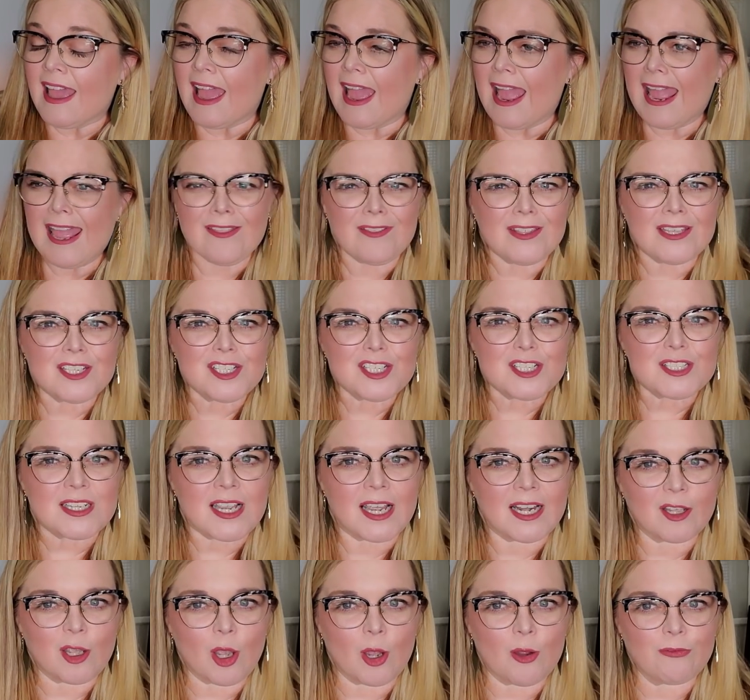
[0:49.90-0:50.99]
and then just
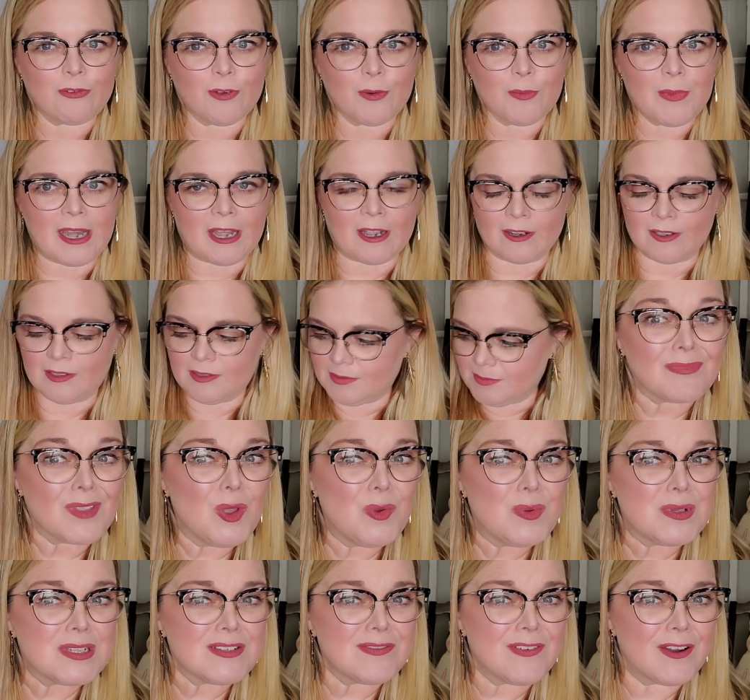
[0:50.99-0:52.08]
kind of go from there. It
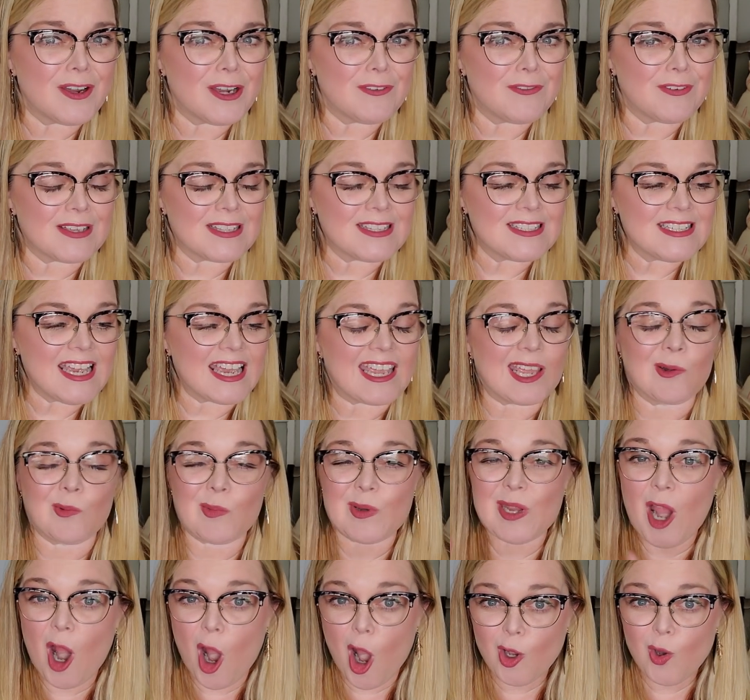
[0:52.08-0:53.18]
was a very fun day and
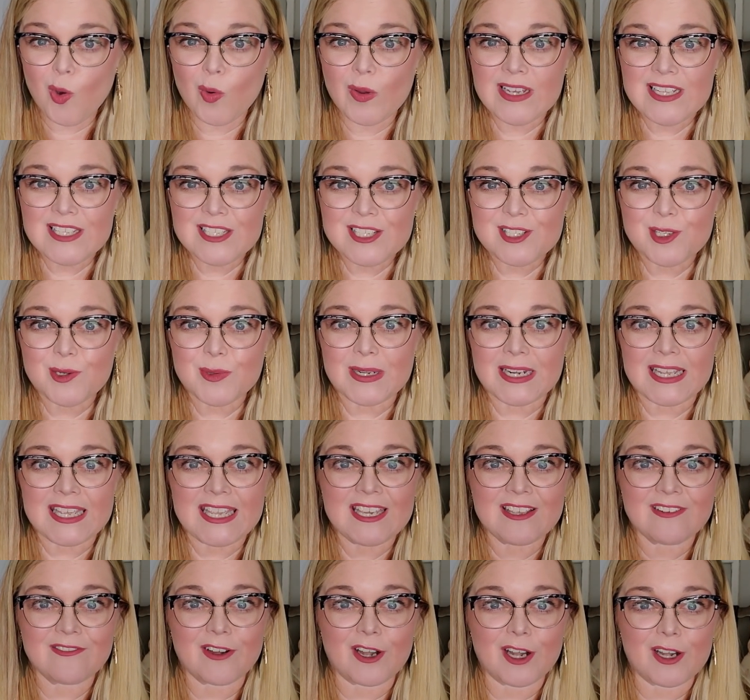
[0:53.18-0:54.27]
we are going to do it
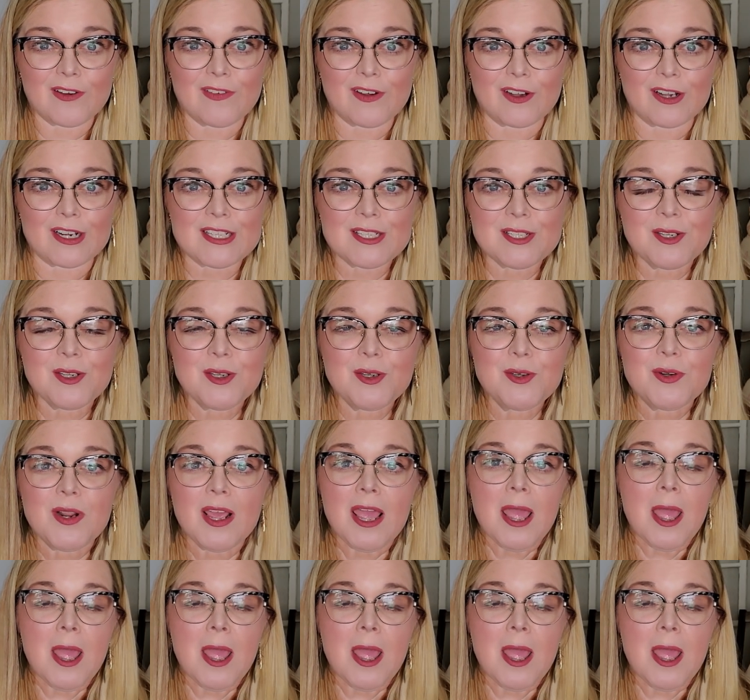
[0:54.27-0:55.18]
again very, very soon.